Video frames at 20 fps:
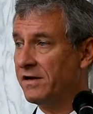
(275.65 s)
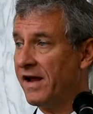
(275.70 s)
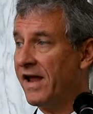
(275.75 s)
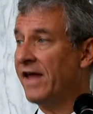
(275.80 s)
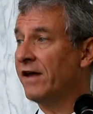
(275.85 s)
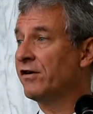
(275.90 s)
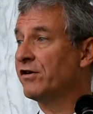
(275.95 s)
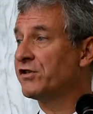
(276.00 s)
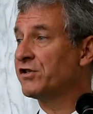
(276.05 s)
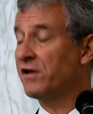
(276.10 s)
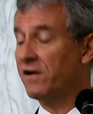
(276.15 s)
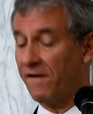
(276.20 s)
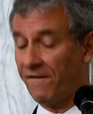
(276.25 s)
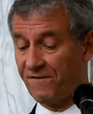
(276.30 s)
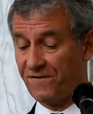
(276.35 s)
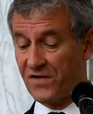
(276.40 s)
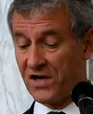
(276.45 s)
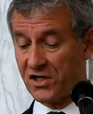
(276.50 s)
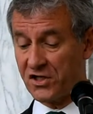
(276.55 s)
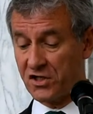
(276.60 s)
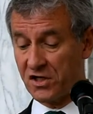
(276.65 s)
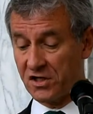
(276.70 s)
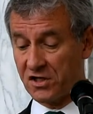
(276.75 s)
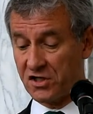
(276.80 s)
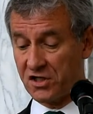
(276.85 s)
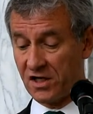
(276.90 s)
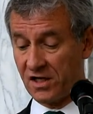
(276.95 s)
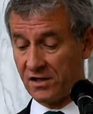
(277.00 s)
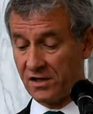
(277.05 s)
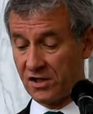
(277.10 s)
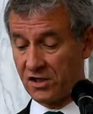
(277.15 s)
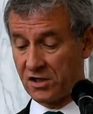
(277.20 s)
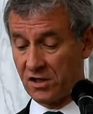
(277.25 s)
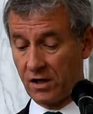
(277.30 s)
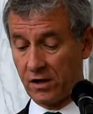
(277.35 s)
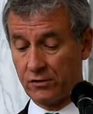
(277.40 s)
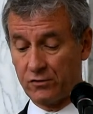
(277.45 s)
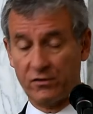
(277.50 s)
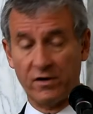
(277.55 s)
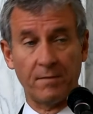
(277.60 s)
Energy efficiency in this
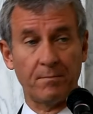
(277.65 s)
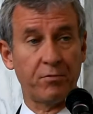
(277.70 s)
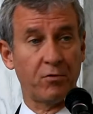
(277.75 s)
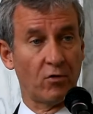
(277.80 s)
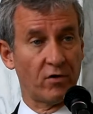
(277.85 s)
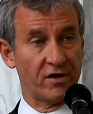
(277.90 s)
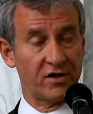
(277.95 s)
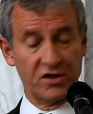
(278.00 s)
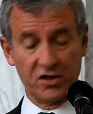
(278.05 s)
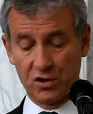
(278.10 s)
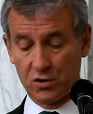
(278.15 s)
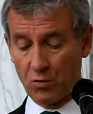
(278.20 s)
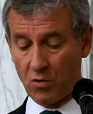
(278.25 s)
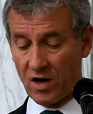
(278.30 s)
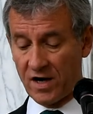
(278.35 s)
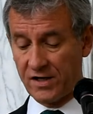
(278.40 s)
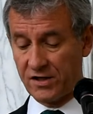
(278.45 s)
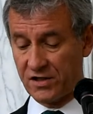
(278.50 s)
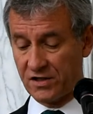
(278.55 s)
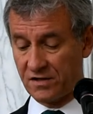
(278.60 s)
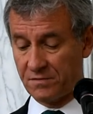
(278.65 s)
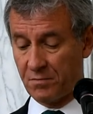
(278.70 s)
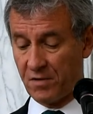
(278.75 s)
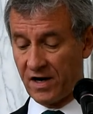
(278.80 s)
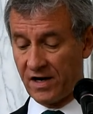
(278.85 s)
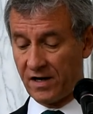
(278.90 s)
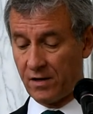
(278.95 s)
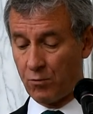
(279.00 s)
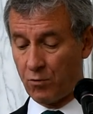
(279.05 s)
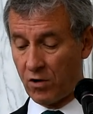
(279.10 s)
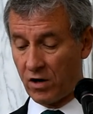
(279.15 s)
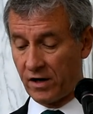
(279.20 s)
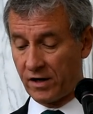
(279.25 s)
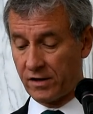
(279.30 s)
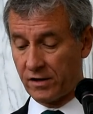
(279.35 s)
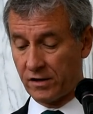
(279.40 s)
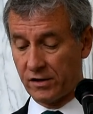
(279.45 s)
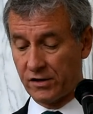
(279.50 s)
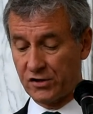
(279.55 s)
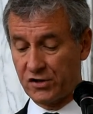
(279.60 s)
country employs twice as many
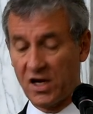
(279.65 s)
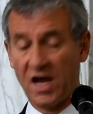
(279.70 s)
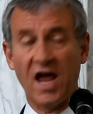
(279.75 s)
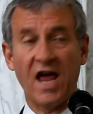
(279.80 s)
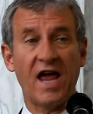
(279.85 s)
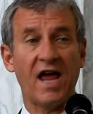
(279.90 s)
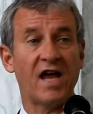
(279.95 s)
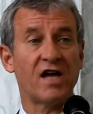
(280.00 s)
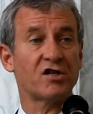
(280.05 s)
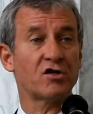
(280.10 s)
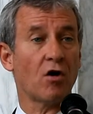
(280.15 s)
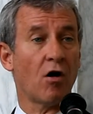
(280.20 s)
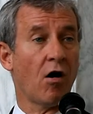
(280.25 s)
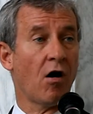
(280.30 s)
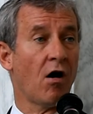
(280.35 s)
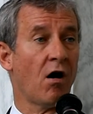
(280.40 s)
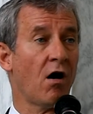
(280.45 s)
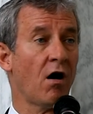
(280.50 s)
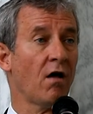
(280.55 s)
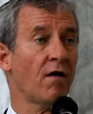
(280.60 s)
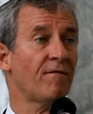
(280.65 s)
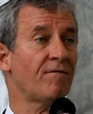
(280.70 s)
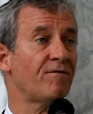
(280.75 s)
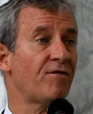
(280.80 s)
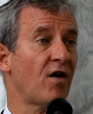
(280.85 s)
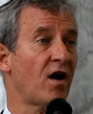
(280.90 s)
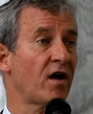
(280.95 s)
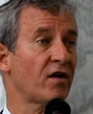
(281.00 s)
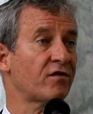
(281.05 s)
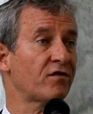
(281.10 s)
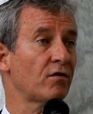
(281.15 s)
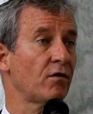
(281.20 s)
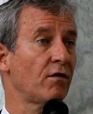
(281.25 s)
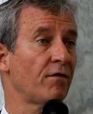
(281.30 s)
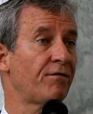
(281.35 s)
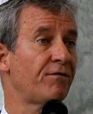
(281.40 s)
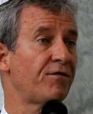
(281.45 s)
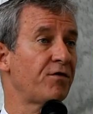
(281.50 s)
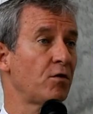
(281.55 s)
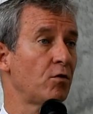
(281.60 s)
workers as all
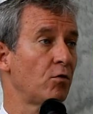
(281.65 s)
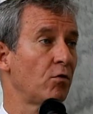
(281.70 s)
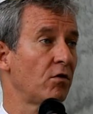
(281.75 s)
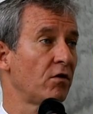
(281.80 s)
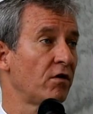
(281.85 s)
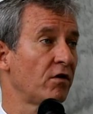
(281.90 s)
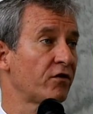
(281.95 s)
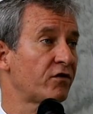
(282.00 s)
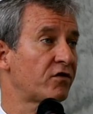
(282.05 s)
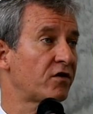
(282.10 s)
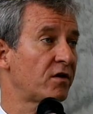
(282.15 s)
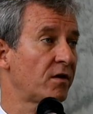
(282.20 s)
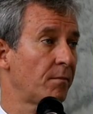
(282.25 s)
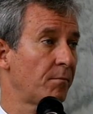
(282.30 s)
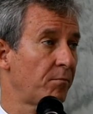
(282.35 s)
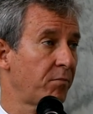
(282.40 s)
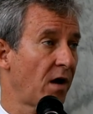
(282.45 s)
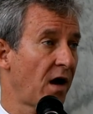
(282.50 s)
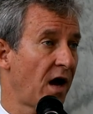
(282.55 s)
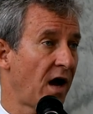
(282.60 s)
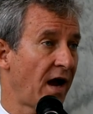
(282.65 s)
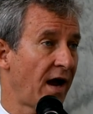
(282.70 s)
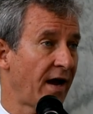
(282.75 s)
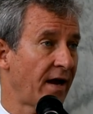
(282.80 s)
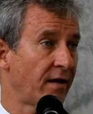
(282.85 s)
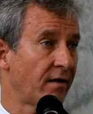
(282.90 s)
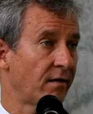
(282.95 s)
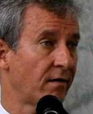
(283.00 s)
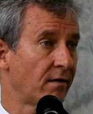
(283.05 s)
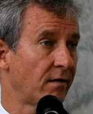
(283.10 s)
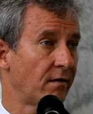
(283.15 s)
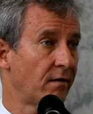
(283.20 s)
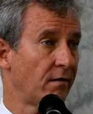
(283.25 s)
fossil fuels combined.